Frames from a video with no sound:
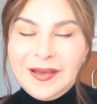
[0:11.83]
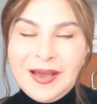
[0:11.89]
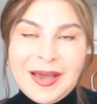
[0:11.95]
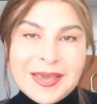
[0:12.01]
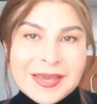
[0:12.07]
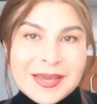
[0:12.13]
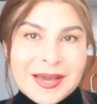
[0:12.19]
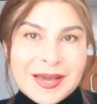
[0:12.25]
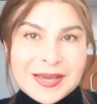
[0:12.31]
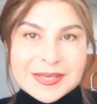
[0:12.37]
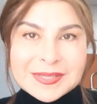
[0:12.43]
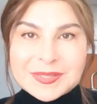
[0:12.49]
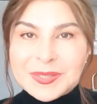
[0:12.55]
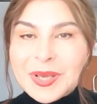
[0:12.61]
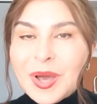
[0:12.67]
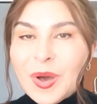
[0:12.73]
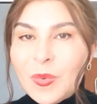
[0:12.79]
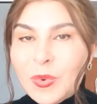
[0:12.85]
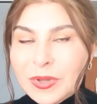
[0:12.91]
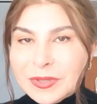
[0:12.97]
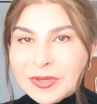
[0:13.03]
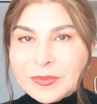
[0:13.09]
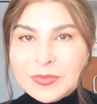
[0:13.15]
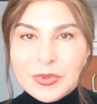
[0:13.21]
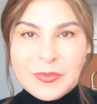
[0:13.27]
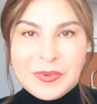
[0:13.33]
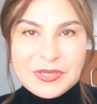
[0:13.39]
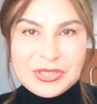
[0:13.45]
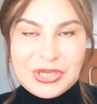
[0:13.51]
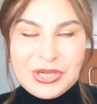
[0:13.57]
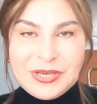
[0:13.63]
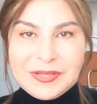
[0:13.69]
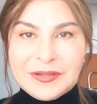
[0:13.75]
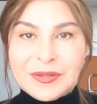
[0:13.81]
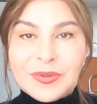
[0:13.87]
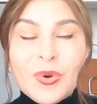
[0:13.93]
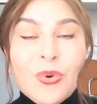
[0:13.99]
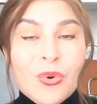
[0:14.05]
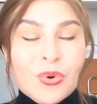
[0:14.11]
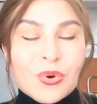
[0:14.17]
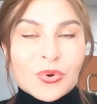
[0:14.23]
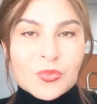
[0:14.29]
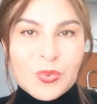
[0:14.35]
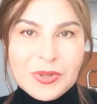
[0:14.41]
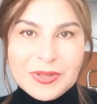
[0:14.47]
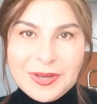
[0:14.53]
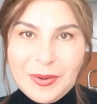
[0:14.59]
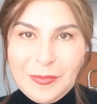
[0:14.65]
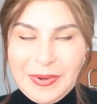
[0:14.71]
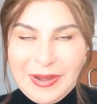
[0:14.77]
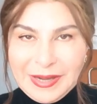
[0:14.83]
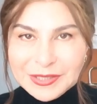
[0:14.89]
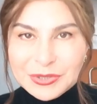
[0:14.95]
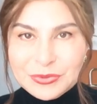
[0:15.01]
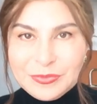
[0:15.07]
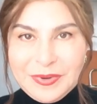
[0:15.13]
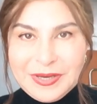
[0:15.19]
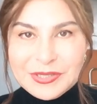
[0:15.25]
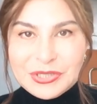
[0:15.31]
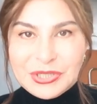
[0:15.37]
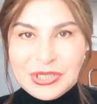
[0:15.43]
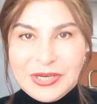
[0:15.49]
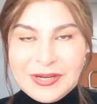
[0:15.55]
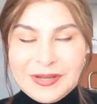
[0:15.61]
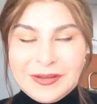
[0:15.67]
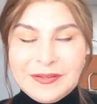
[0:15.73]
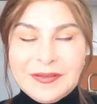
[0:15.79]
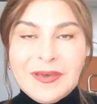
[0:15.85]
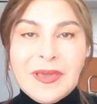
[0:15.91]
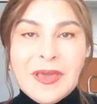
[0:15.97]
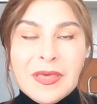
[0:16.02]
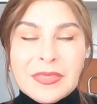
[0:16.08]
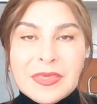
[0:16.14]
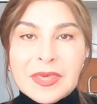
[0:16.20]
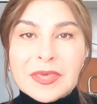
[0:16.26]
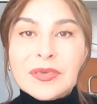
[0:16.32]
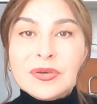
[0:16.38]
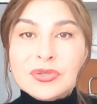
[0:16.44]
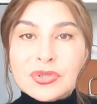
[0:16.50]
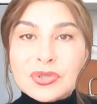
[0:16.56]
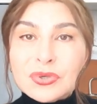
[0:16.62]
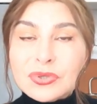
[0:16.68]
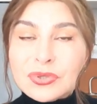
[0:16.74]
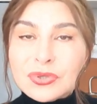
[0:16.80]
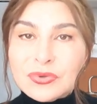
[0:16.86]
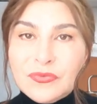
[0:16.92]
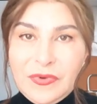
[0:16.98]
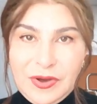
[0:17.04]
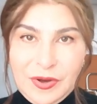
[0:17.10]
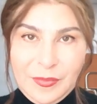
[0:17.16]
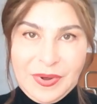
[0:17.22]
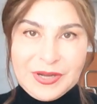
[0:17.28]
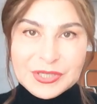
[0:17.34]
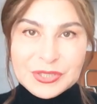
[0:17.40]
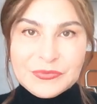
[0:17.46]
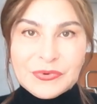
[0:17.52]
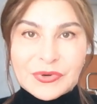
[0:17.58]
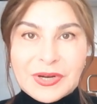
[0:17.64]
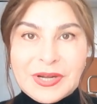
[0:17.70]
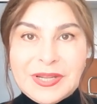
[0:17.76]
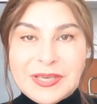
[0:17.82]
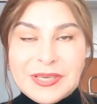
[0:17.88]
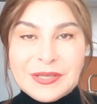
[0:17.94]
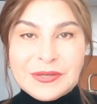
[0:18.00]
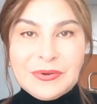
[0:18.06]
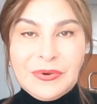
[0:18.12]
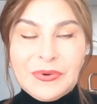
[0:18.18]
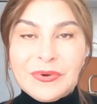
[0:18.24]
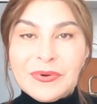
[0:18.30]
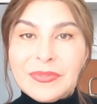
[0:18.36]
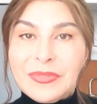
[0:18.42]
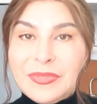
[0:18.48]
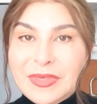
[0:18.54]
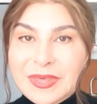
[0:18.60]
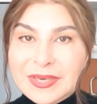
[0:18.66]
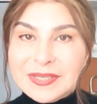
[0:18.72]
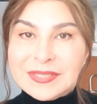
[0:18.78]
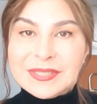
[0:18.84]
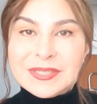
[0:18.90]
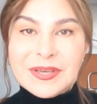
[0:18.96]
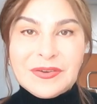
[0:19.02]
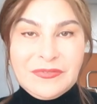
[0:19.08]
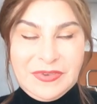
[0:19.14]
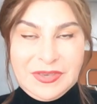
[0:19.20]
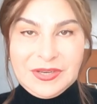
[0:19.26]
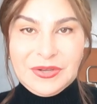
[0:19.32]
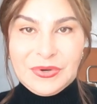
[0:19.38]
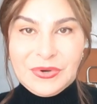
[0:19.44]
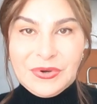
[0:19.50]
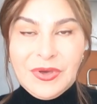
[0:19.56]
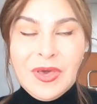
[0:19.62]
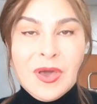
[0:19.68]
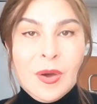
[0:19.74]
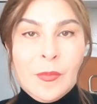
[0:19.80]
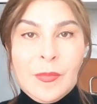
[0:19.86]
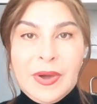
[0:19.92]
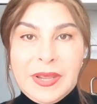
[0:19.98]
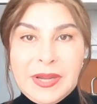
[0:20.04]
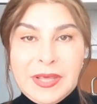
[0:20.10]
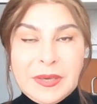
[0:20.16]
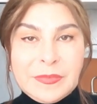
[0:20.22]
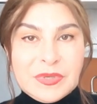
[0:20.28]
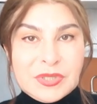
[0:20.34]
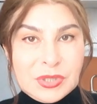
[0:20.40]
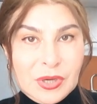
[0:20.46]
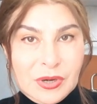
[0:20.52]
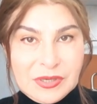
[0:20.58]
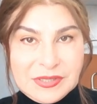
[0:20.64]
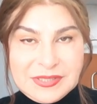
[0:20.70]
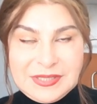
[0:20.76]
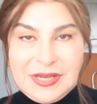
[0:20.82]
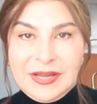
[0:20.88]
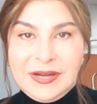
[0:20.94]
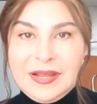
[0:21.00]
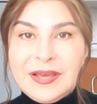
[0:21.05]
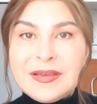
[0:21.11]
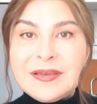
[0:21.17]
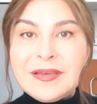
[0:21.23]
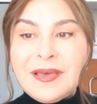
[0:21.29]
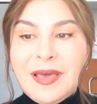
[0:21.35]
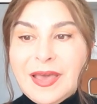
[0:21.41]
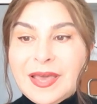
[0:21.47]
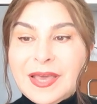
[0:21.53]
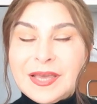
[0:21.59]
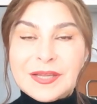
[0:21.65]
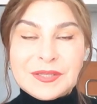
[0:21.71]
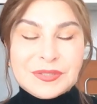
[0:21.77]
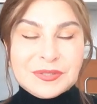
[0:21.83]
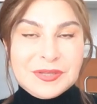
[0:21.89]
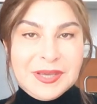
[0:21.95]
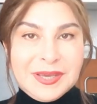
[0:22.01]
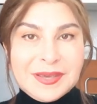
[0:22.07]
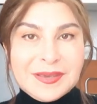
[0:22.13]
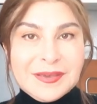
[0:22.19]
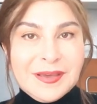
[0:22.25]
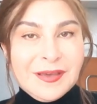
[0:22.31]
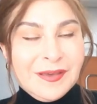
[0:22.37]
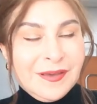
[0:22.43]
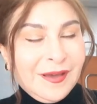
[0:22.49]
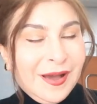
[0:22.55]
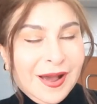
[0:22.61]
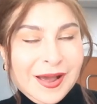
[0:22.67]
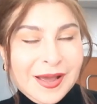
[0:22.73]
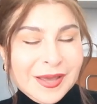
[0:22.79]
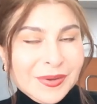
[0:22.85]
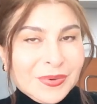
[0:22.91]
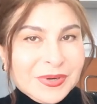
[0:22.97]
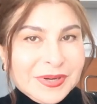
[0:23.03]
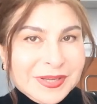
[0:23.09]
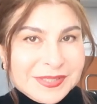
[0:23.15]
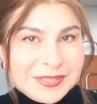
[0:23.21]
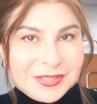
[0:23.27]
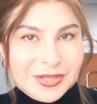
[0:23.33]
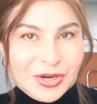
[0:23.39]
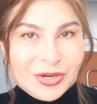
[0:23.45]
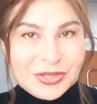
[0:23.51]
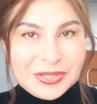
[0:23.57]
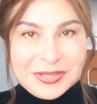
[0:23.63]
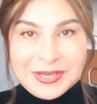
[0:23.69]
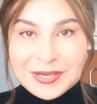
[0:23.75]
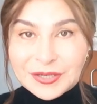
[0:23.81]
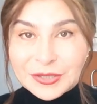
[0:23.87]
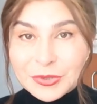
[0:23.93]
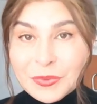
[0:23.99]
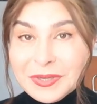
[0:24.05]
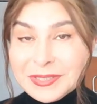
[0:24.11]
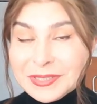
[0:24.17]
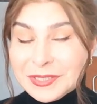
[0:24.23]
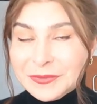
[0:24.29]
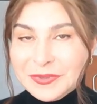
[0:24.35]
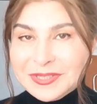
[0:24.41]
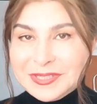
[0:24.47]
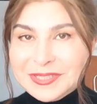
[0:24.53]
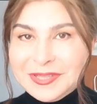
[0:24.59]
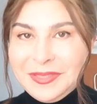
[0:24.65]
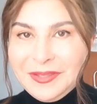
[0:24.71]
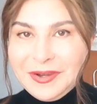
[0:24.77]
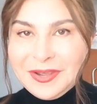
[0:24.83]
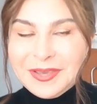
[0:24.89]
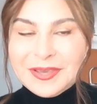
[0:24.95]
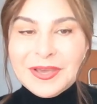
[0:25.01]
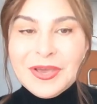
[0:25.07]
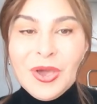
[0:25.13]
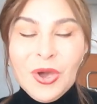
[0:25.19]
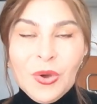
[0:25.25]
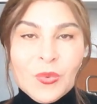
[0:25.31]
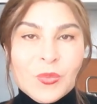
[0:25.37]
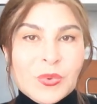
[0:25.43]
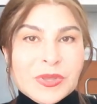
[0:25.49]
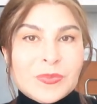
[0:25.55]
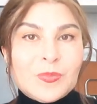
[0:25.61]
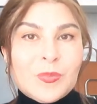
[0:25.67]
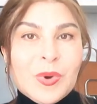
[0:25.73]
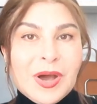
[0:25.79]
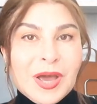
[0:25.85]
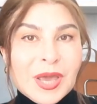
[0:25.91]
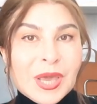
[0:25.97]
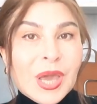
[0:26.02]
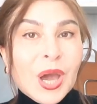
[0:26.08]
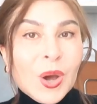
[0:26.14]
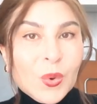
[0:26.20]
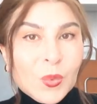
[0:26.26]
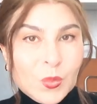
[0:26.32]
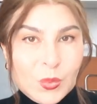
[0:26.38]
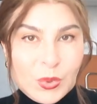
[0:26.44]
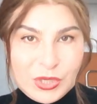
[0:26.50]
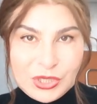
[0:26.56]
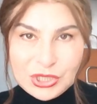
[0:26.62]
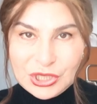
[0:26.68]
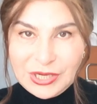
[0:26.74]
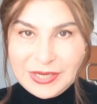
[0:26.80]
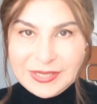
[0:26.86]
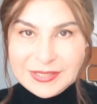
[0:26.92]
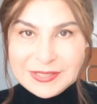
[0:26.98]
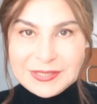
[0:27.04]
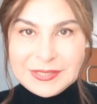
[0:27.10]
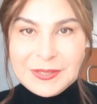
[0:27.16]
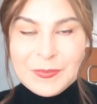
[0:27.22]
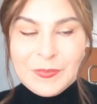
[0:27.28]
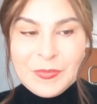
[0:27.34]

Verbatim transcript: Hi guys, welcome to my channel or welcome back to my channel. Thank you so, so very much for clicking on this video. My name is Oxana and today I'm gonna start year 2023 with my wish list.